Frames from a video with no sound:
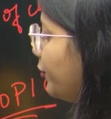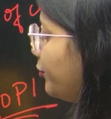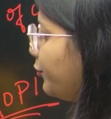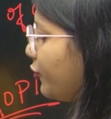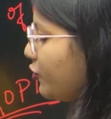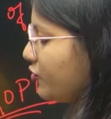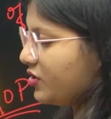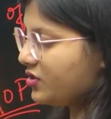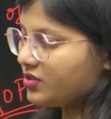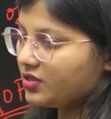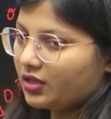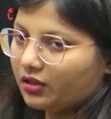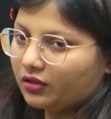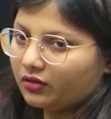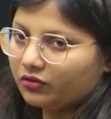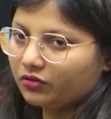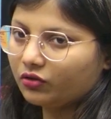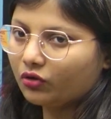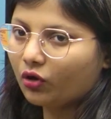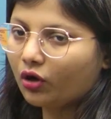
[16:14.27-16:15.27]
processing
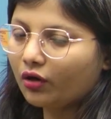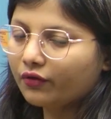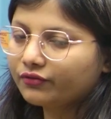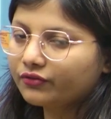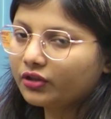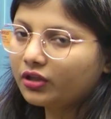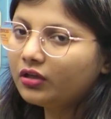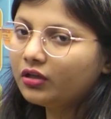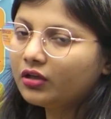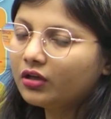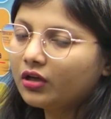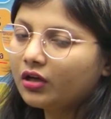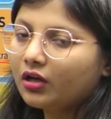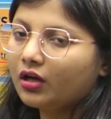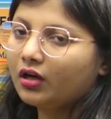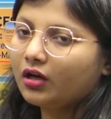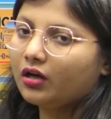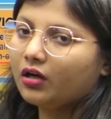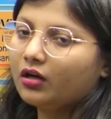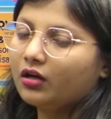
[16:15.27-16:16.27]
of the
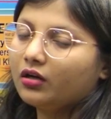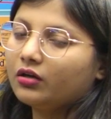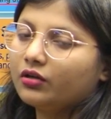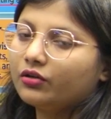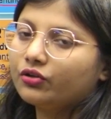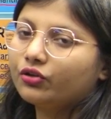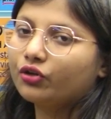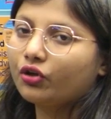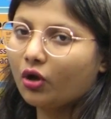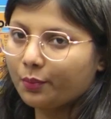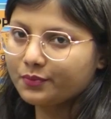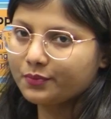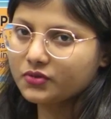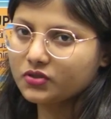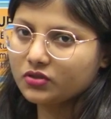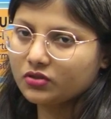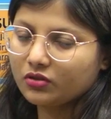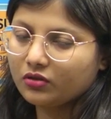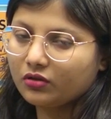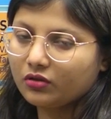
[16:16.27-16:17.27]

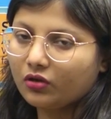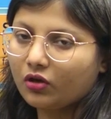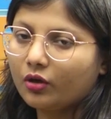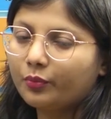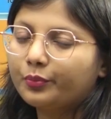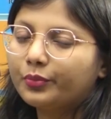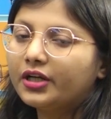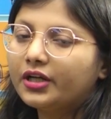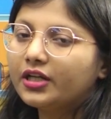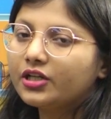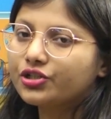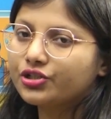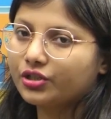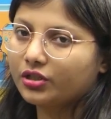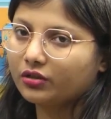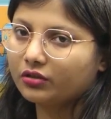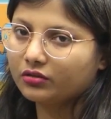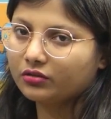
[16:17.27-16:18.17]
crops or prediction